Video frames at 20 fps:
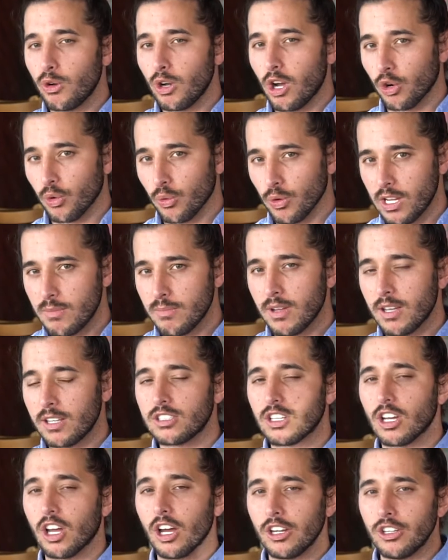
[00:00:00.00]
agreement,
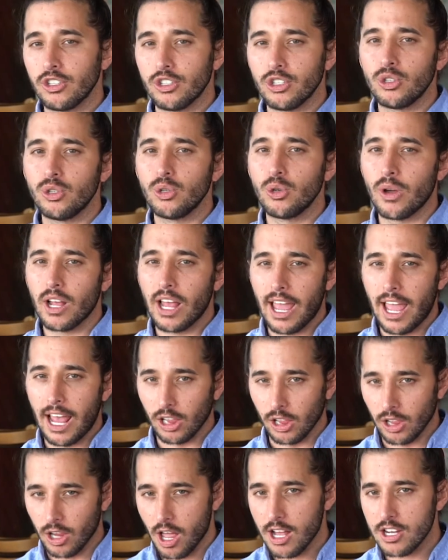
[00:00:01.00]
a new
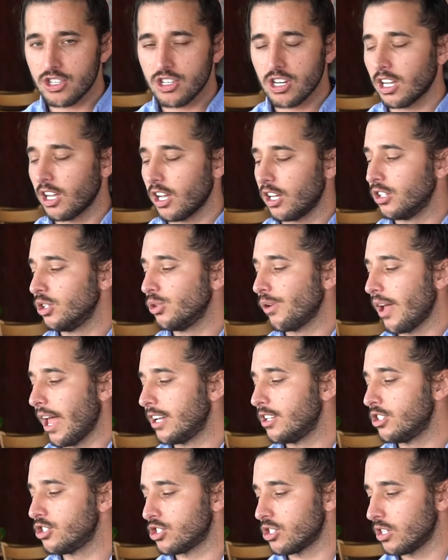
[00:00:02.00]
logic, a new
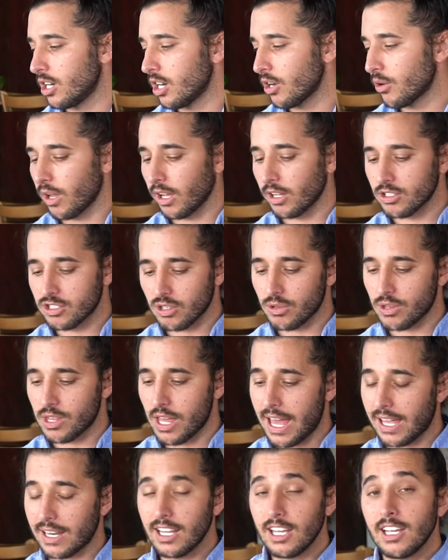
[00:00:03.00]
engineering, so
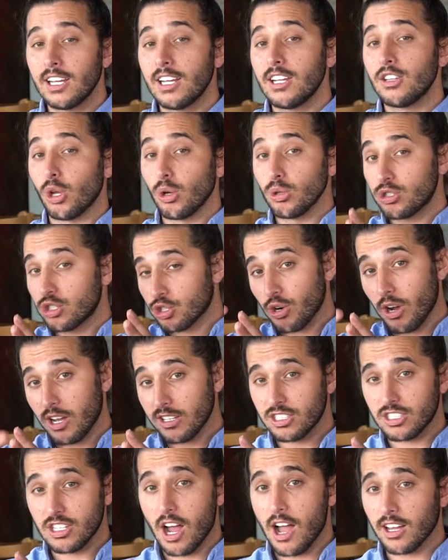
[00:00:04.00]
that those
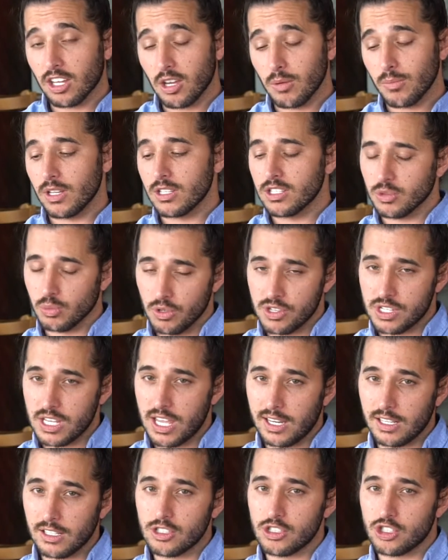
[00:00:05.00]
trust documents will
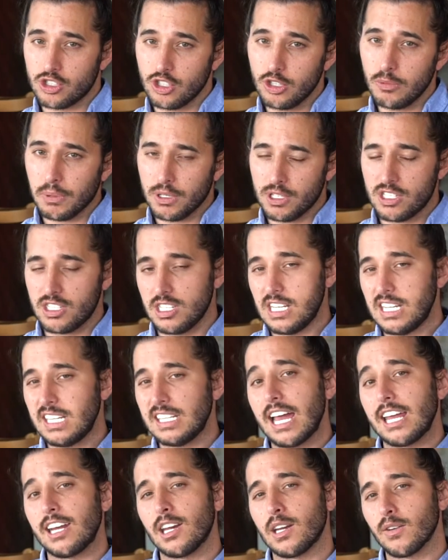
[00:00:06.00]
then supersede
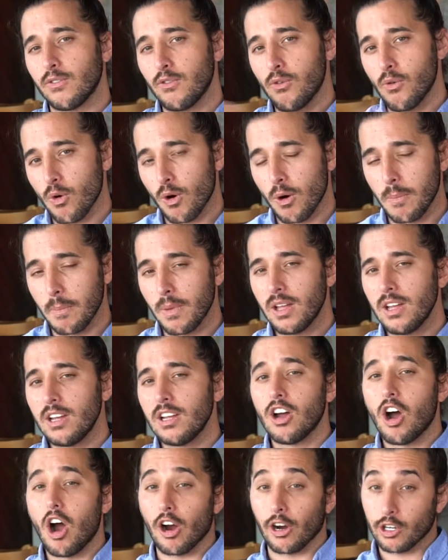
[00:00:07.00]
and inform
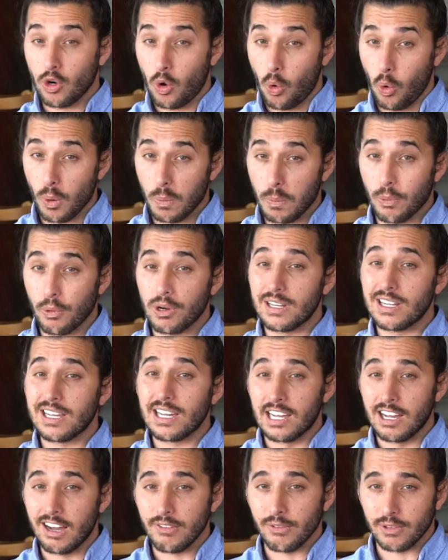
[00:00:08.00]
our corporate
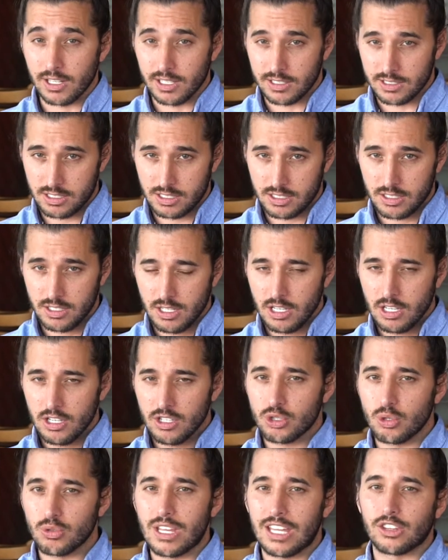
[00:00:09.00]
governance,
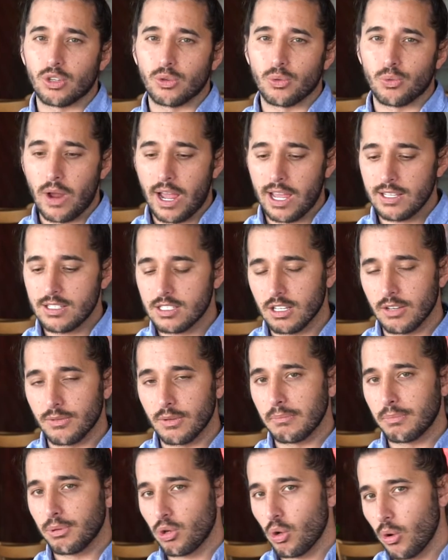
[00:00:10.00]
so that the rights of
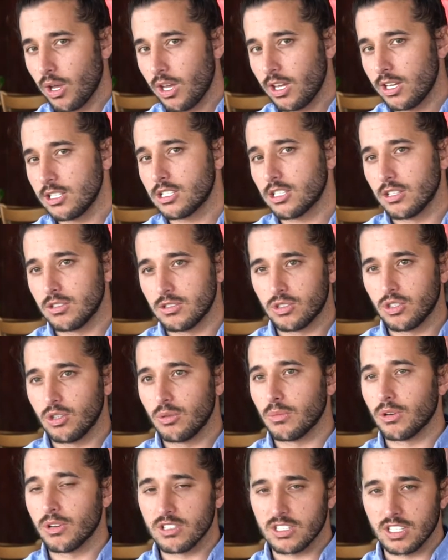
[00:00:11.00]
employees,
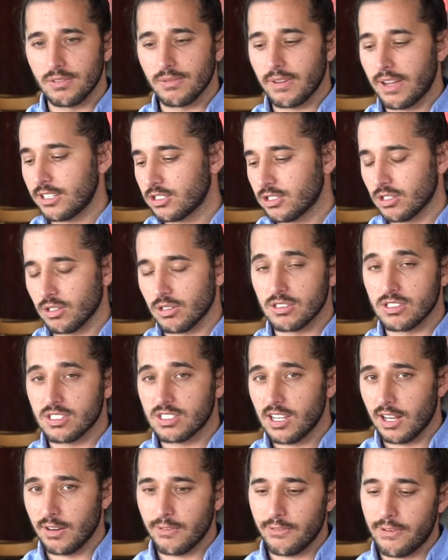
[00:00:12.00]
consumers, investors,
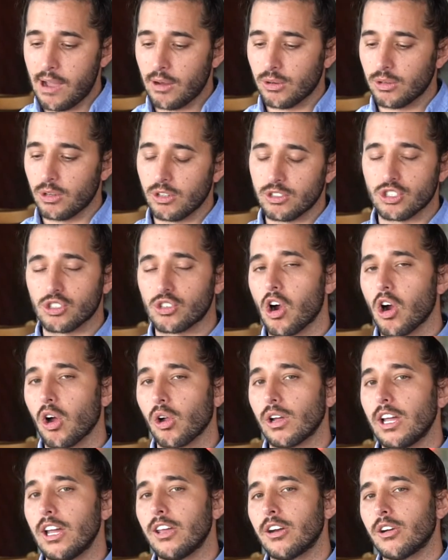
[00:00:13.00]
and founders are all
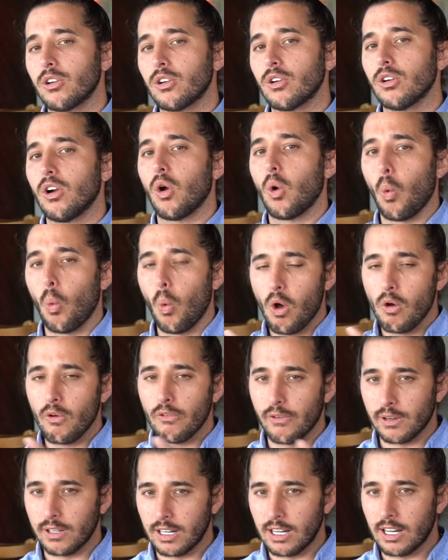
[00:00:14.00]

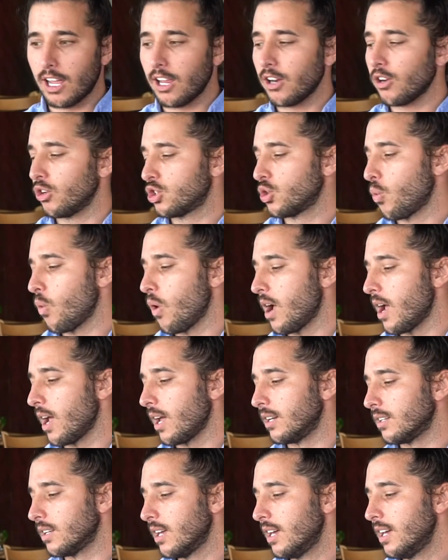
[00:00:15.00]
interwoven and
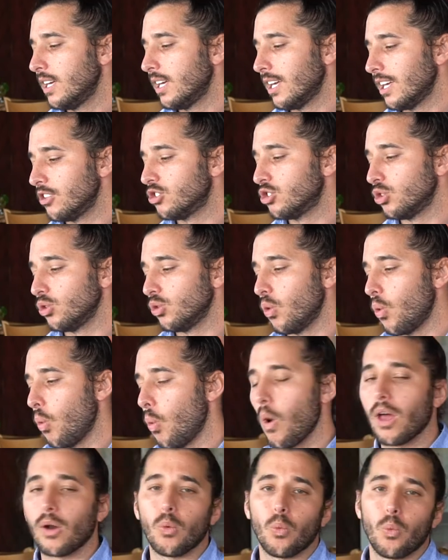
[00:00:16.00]
intertwined into
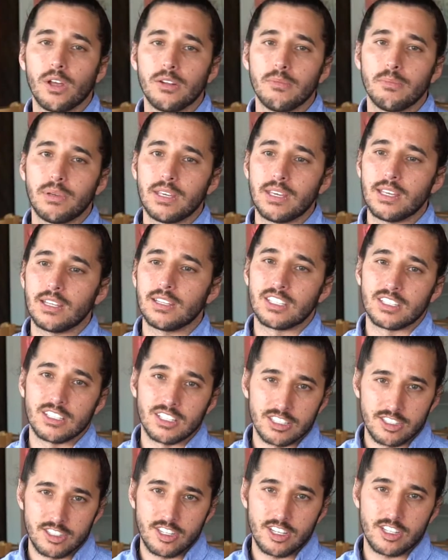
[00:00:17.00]
what would be the
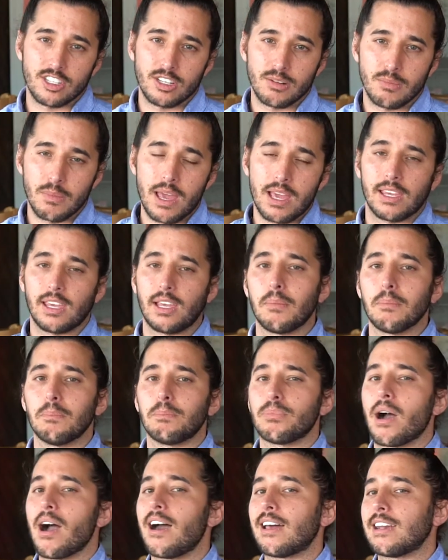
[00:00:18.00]
decision-making
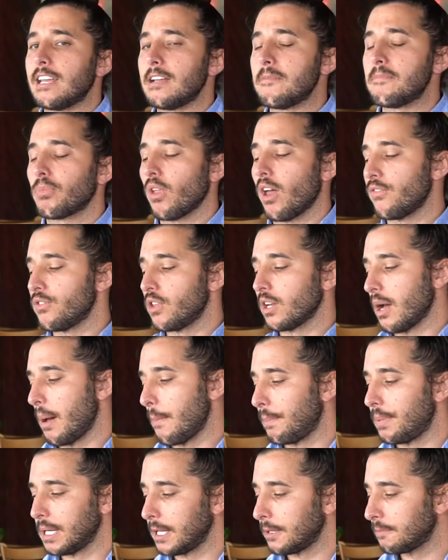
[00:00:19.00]
body of the
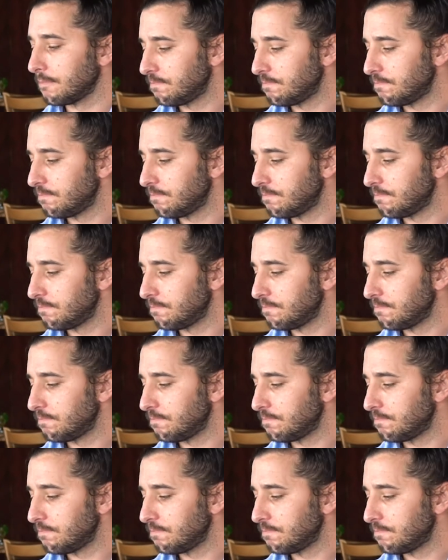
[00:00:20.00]
company.